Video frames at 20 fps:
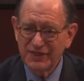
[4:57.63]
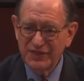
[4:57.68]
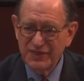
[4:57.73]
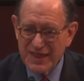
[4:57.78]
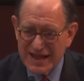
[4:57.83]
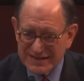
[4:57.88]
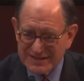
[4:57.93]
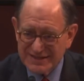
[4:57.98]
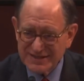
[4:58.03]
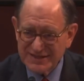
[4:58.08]

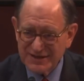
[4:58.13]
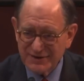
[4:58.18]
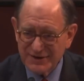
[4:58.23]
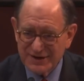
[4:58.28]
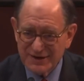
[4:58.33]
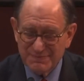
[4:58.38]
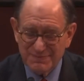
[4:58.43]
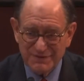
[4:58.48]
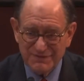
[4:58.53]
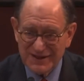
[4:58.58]

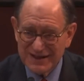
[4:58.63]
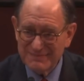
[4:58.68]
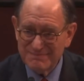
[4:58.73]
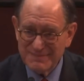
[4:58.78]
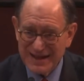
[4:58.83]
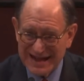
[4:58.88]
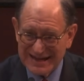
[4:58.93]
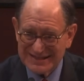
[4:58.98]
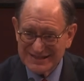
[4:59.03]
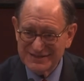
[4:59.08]
necessary to prevent
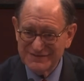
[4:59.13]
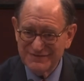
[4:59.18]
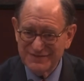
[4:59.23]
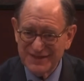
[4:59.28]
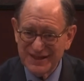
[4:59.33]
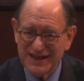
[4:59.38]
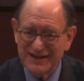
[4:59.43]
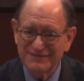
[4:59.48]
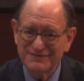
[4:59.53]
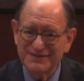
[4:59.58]
massive
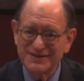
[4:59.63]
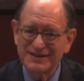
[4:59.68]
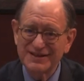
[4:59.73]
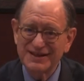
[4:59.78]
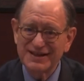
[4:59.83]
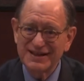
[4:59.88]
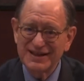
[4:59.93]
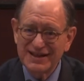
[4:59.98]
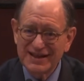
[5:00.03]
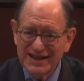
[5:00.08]
theft.
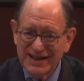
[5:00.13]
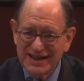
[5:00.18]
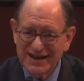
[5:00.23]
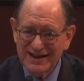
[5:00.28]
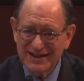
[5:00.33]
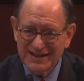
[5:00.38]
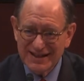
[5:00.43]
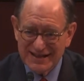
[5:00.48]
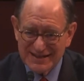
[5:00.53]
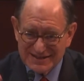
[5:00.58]
And
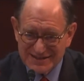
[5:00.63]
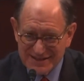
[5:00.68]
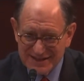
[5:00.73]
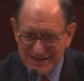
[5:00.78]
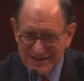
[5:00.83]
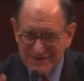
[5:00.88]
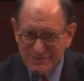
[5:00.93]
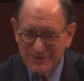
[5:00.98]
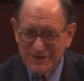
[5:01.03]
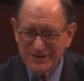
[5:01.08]
I'll ask
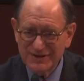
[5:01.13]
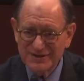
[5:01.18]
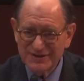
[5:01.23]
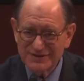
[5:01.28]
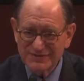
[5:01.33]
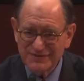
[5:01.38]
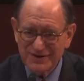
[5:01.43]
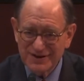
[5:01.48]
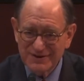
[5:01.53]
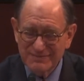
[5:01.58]
the witness
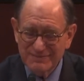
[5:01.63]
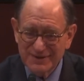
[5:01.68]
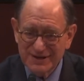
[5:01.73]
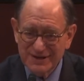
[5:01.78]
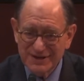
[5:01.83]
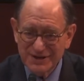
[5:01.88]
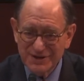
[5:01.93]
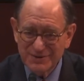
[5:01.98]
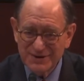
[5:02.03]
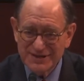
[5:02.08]
from
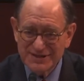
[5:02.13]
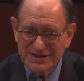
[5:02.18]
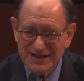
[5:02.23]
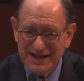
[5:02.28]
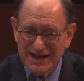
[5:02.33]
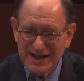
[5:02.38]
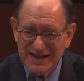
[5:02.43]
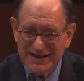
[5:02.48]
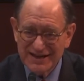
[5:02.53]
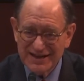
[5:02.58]

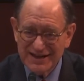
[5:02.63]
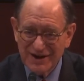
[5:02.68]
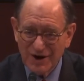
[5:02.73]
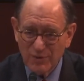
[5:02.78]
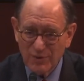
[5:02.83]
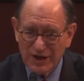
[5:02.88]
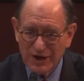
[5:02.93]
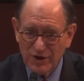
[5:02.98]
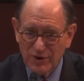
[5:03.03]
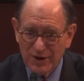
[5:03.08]
USAID, are
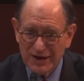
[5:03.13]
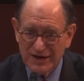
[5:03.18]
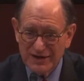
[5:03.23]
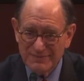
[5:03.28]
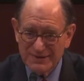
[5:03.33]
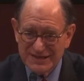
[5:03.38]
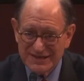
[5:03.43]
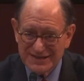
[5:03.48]
we going to be